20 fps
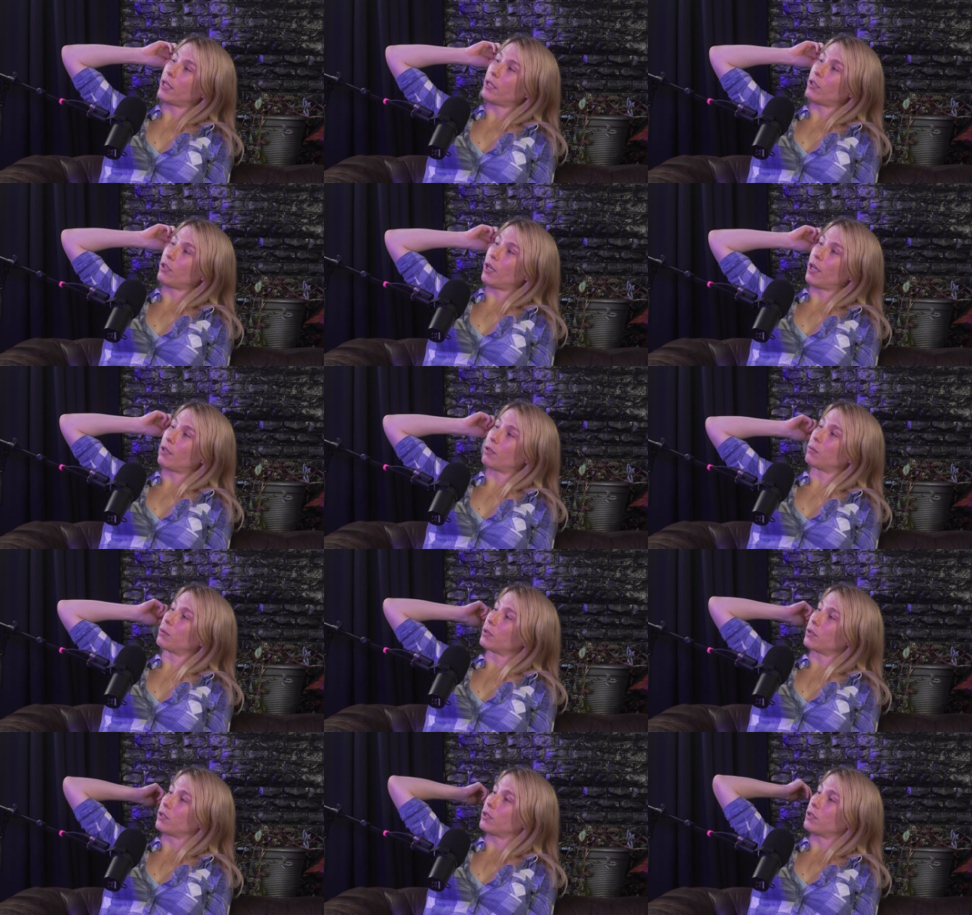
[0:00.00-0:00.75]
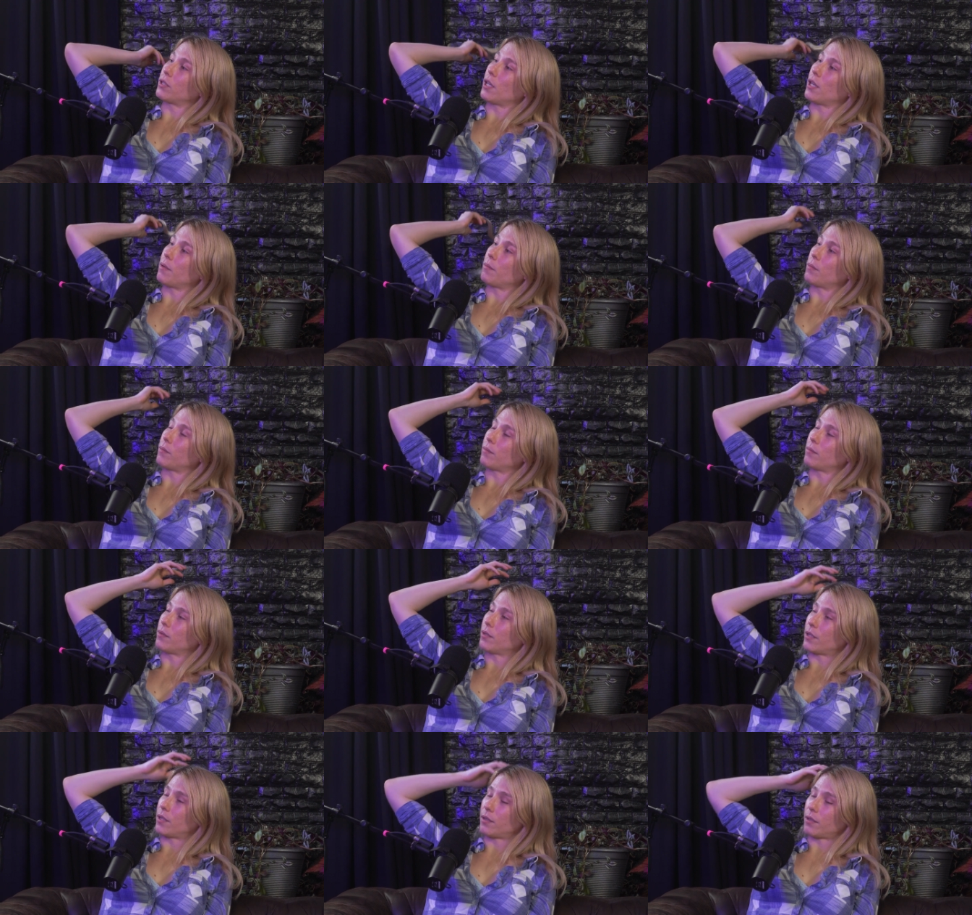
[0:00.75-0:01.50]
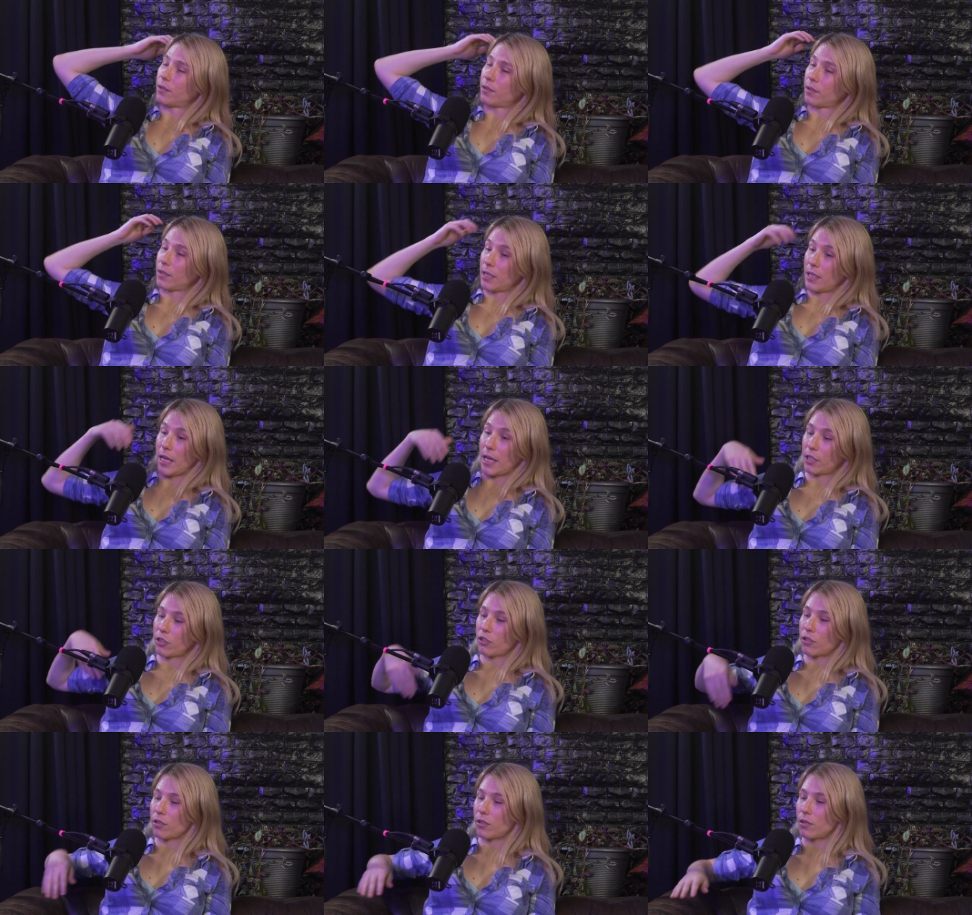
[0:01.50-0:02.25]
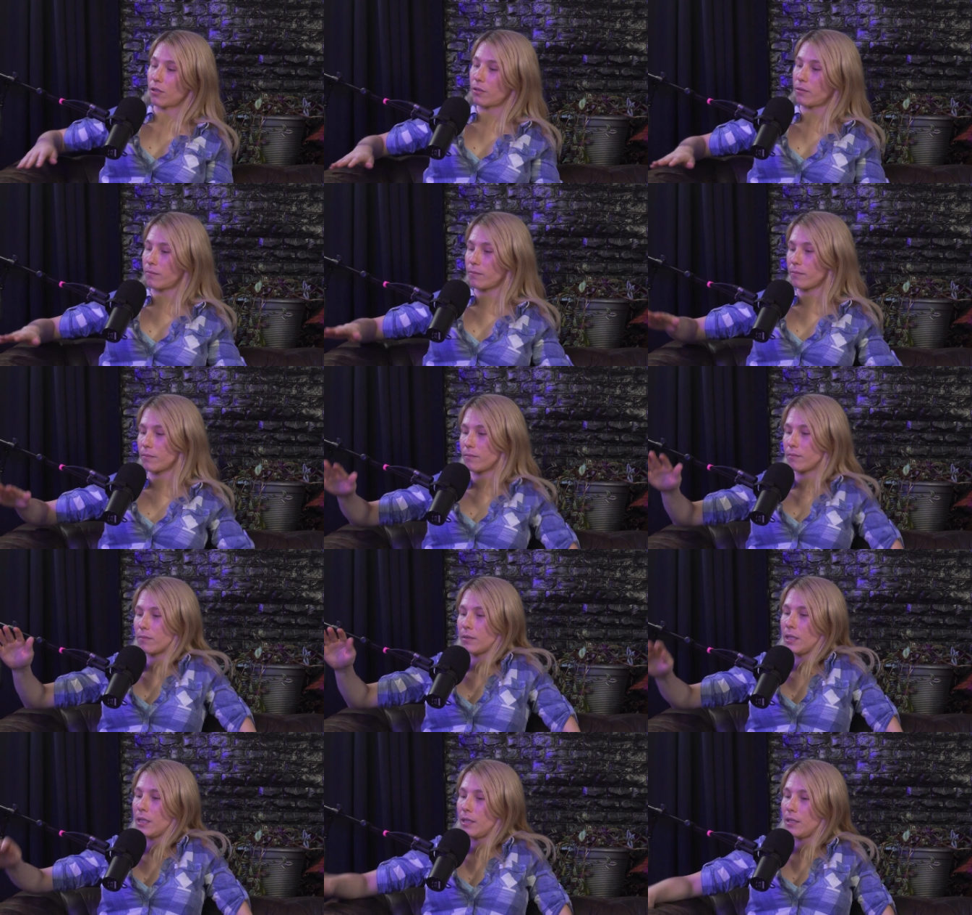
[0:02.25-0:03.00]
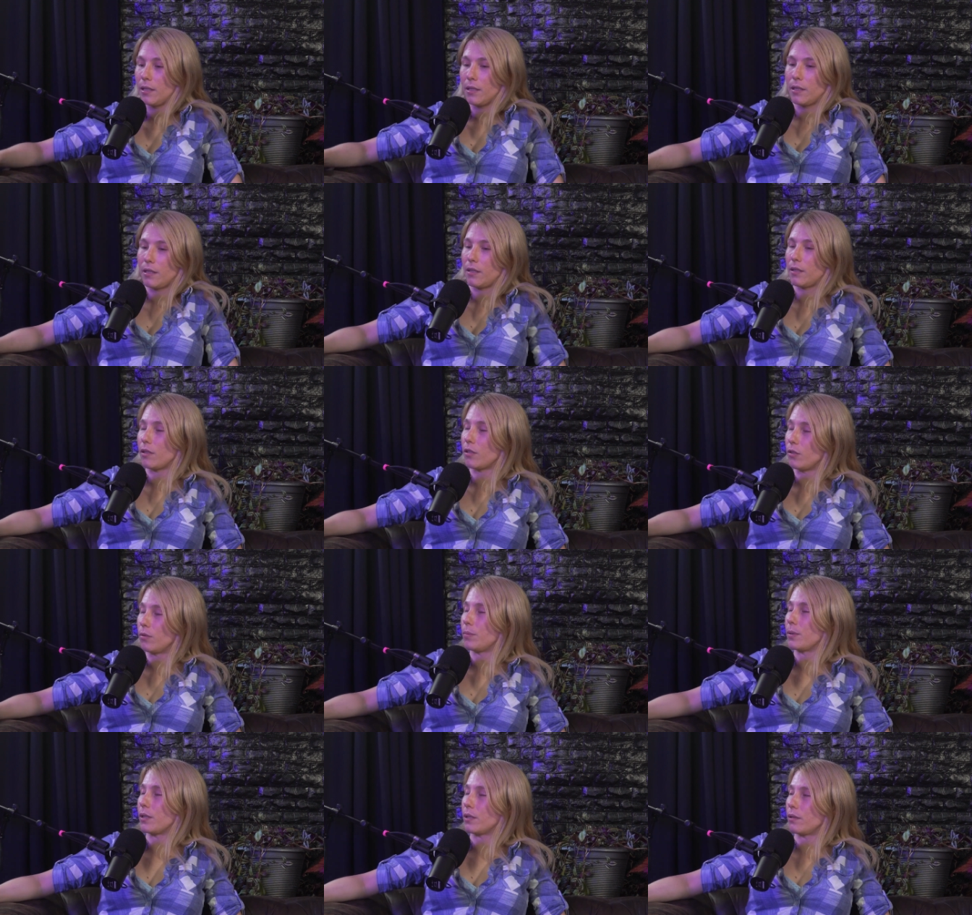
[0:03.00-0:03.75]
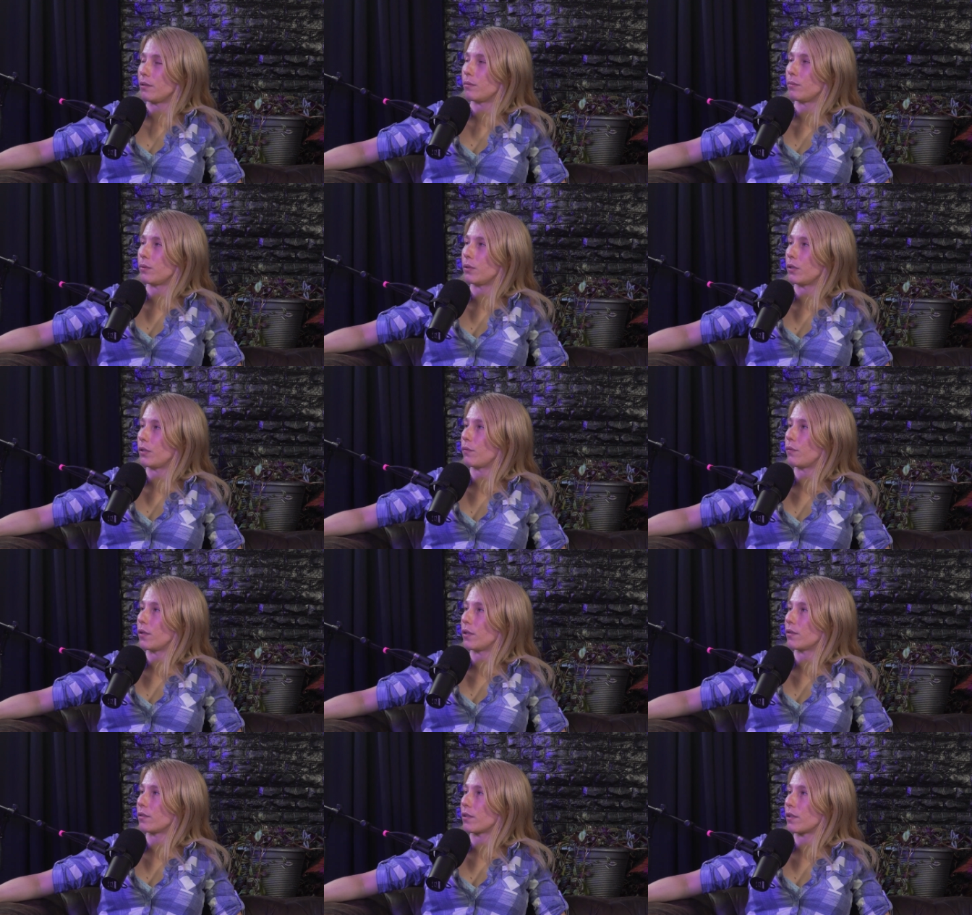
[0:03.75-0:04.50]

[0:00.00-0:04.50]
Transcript: like you had a really good time there, and next year it'll be really fun